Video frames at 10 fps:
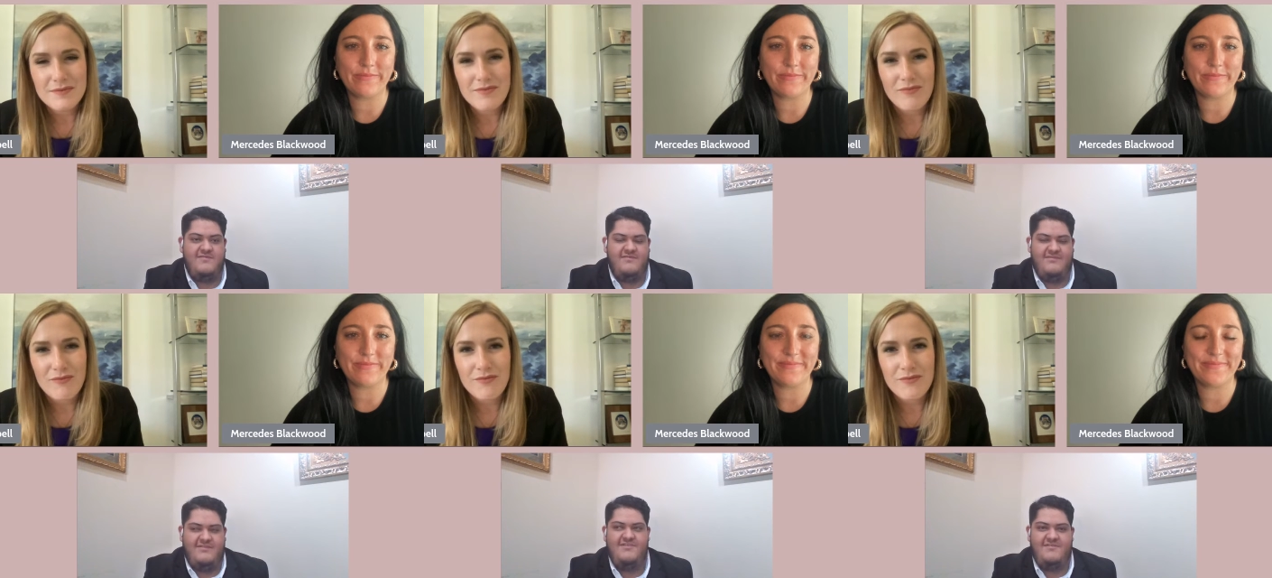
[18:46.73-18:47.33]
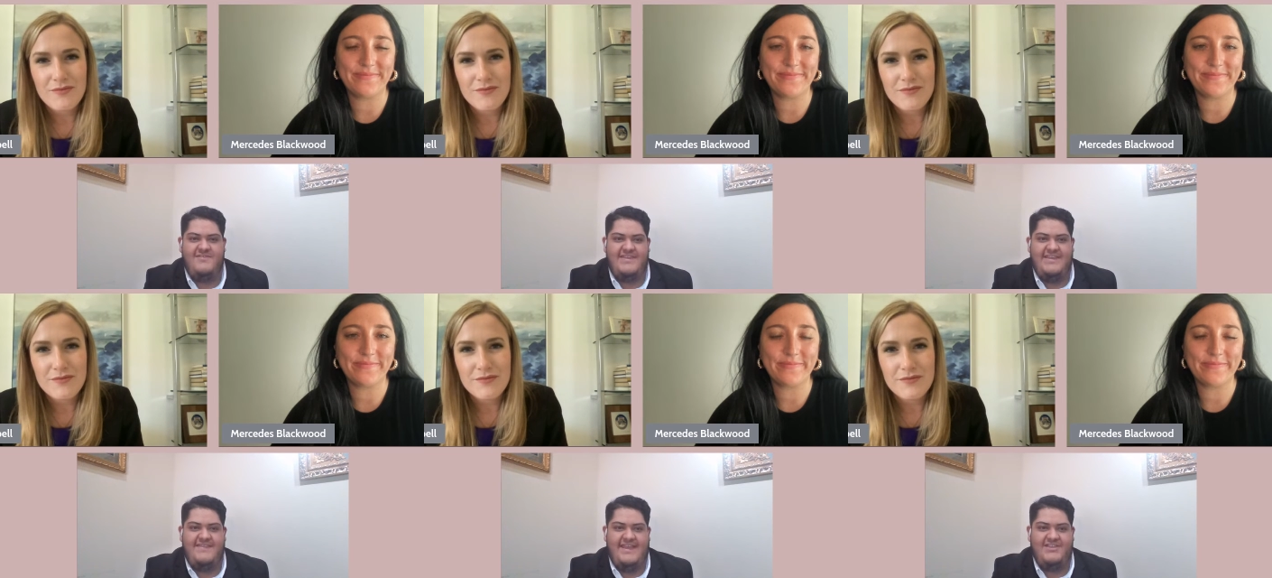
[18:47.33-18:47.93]
Speaker 1: So do you
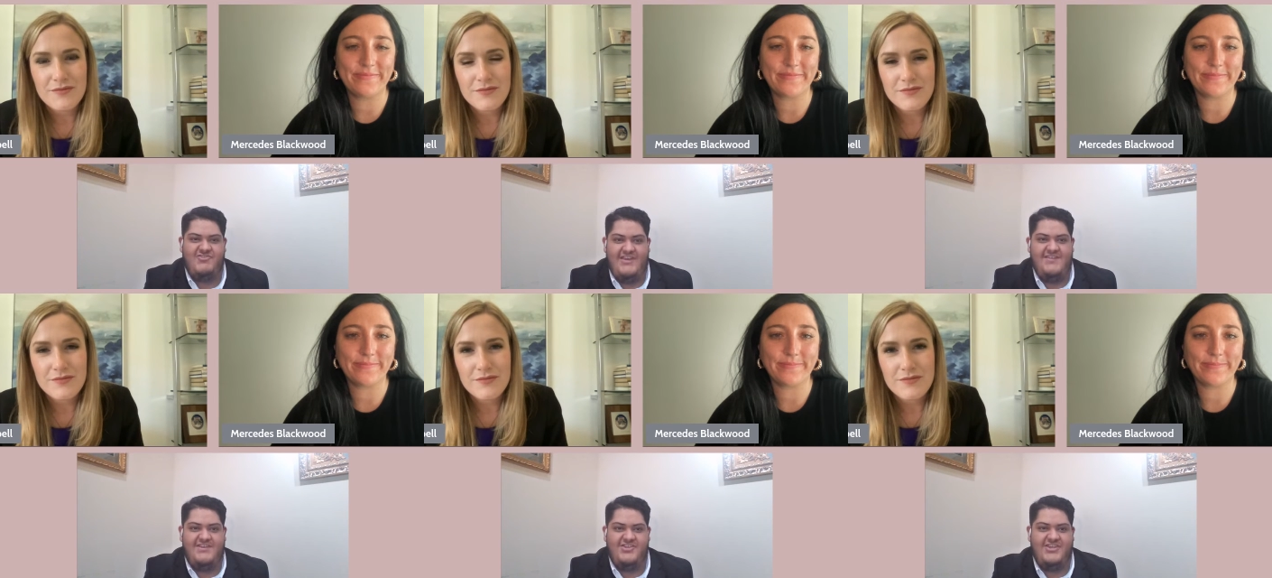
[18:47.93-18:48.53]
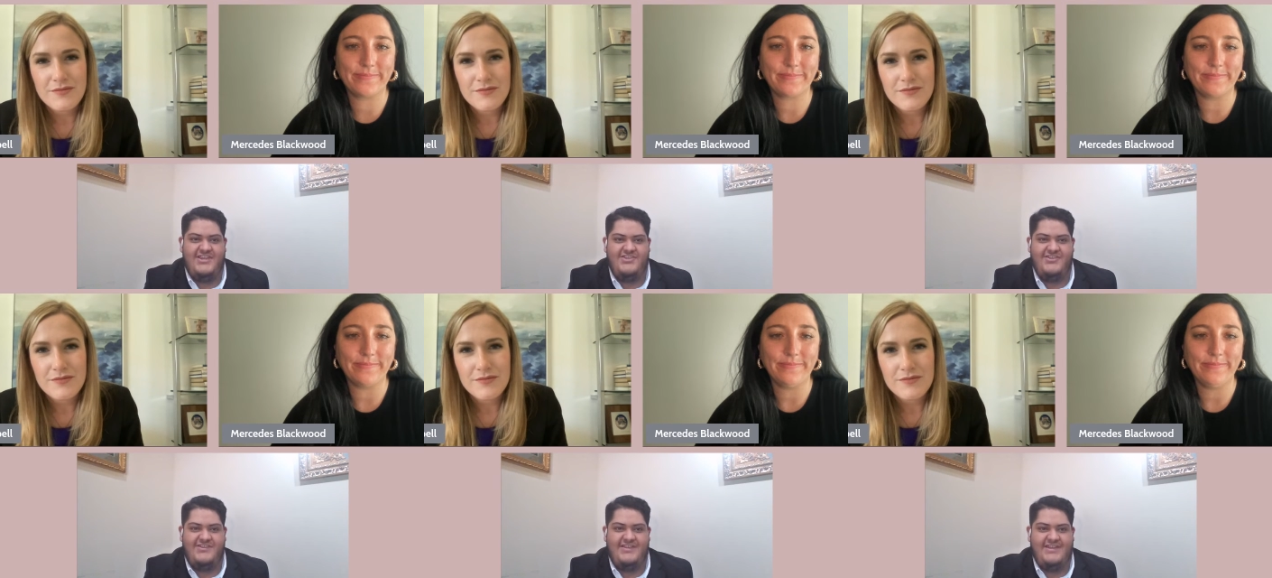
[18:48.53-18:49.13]
see that drastic change
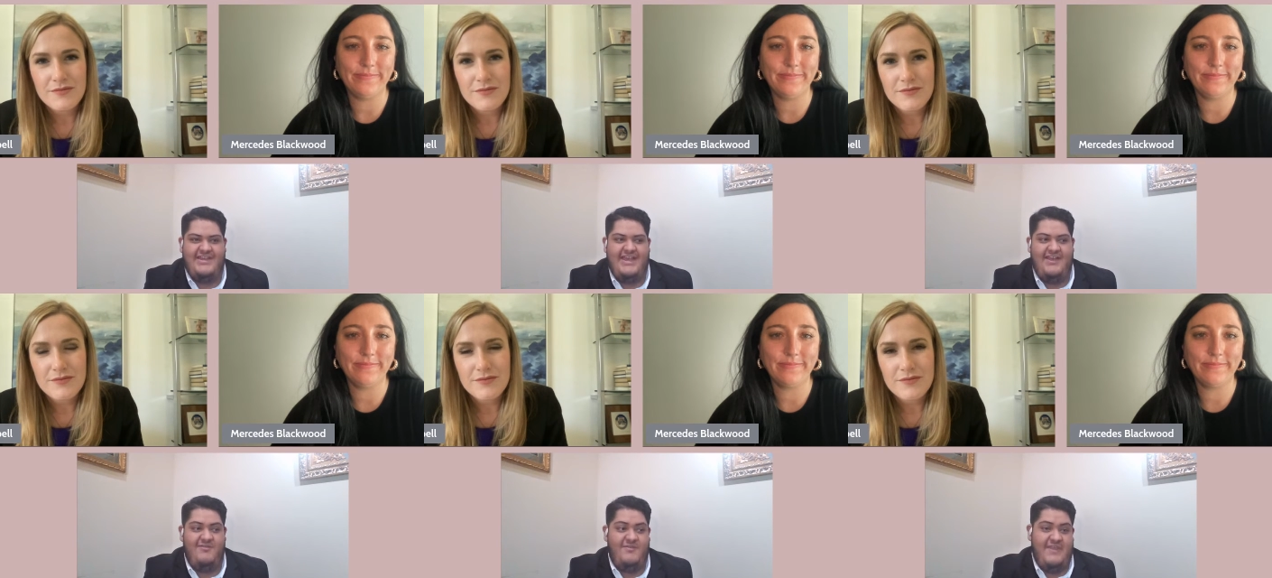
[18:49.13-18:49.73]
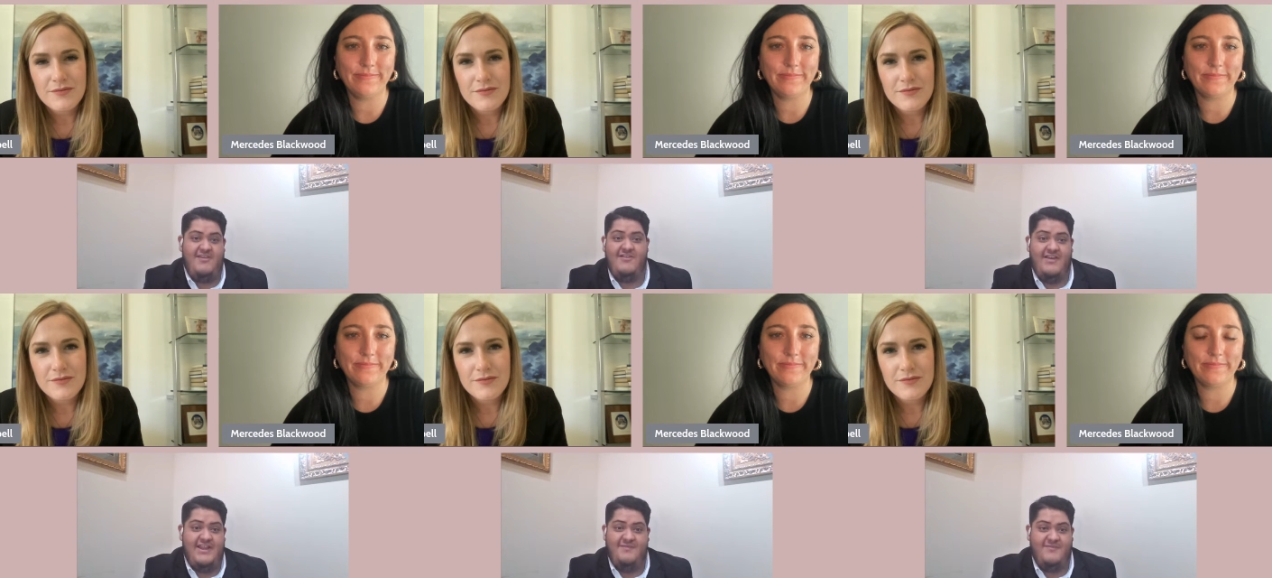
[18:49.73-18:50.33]
and how they are
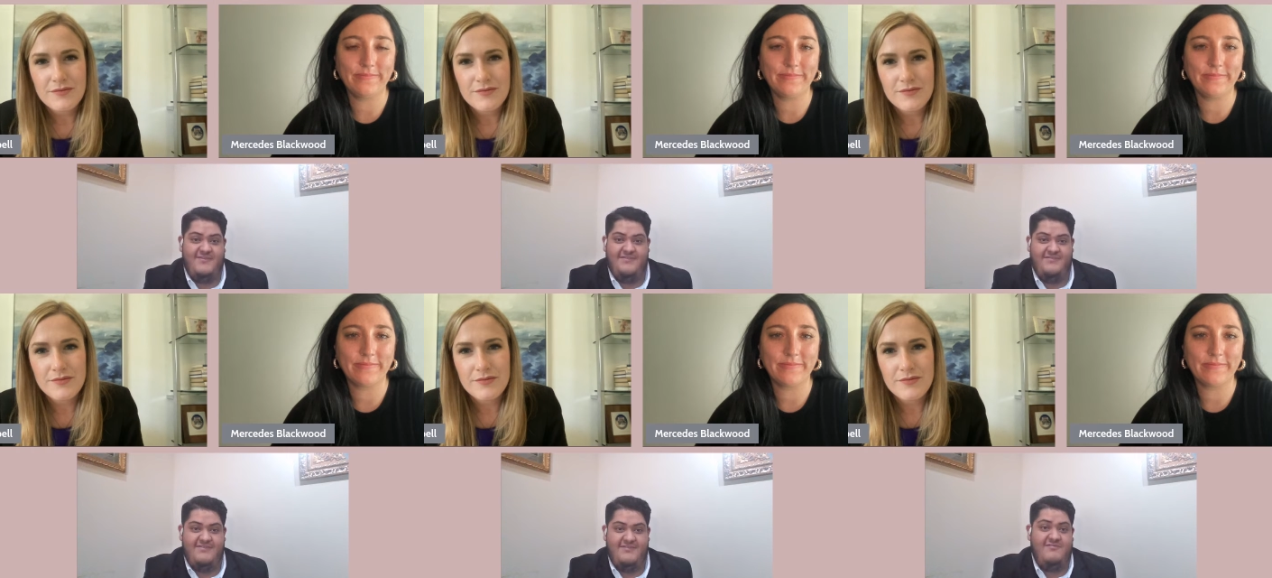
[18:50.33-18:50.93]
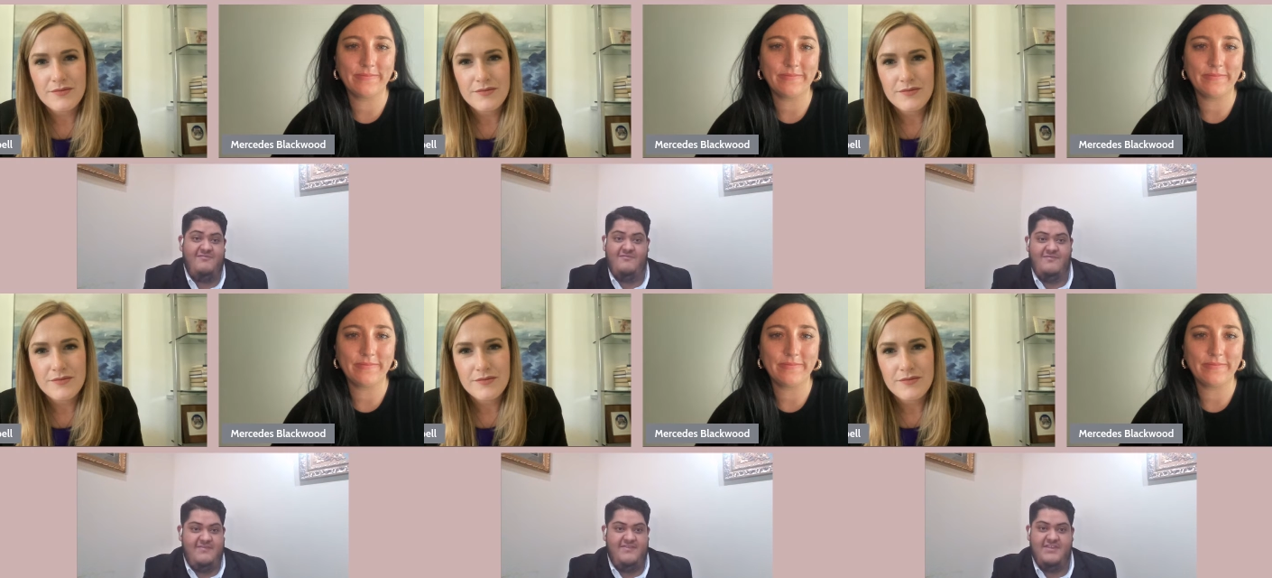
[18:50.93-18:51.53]
not able to do
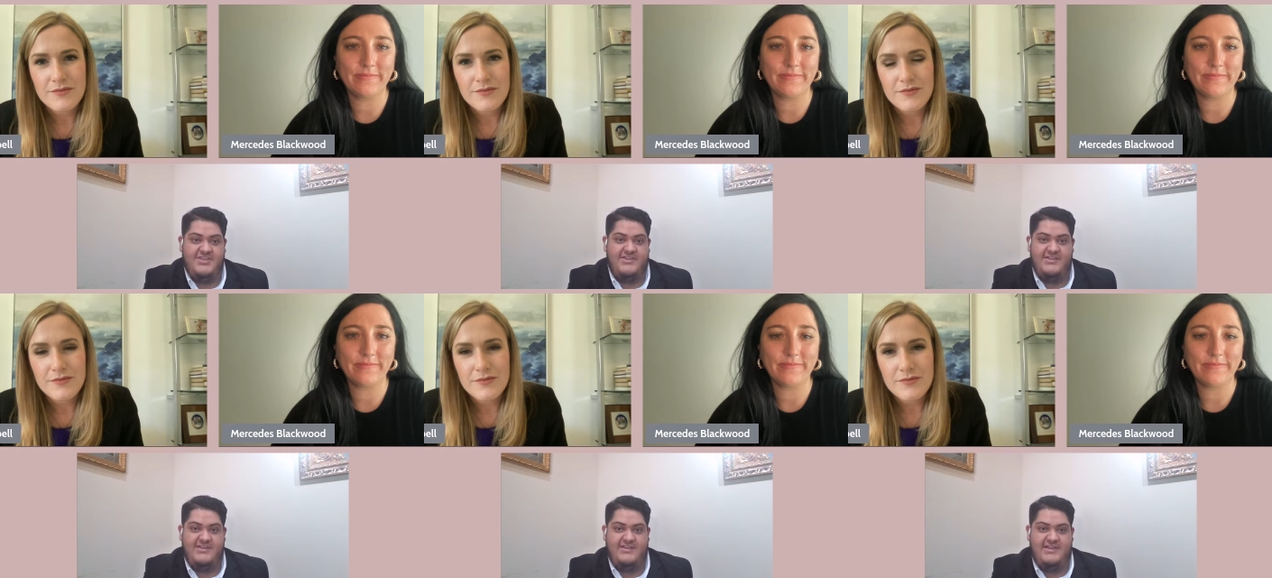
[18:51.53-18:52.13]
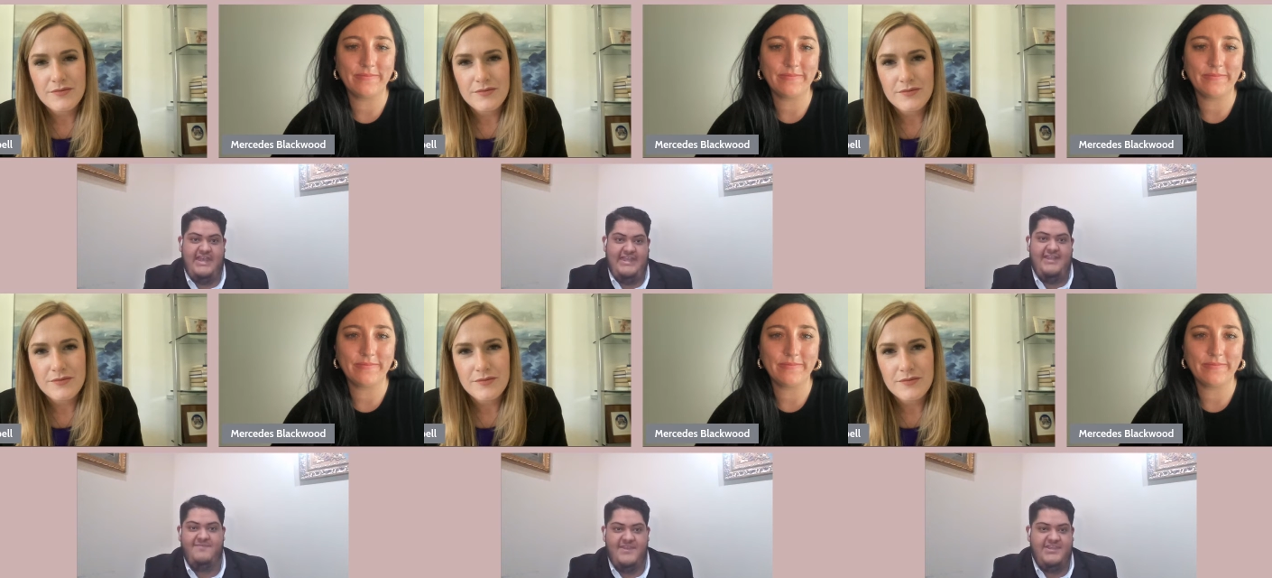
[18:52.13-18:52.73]
such a
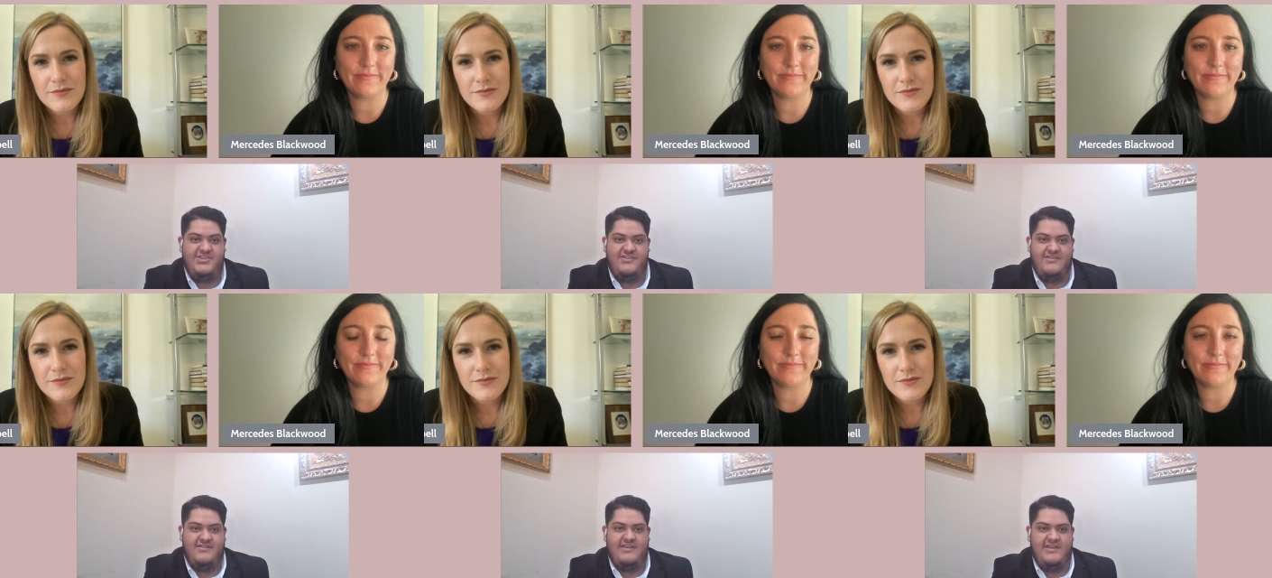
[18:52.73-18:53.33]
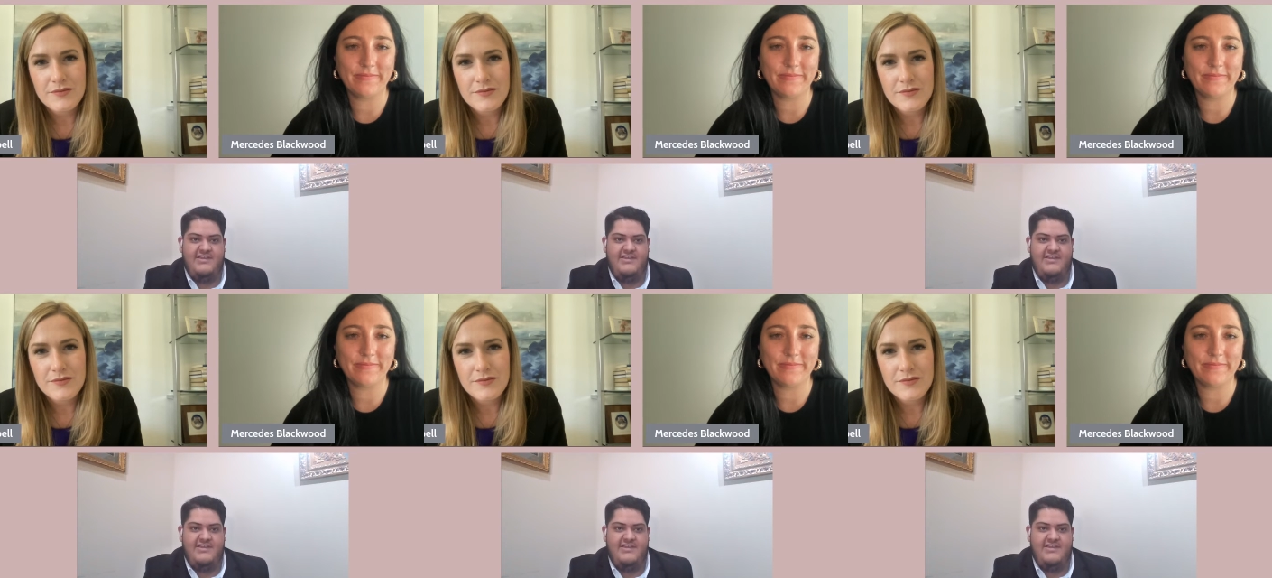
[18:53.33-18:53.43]
adaptation?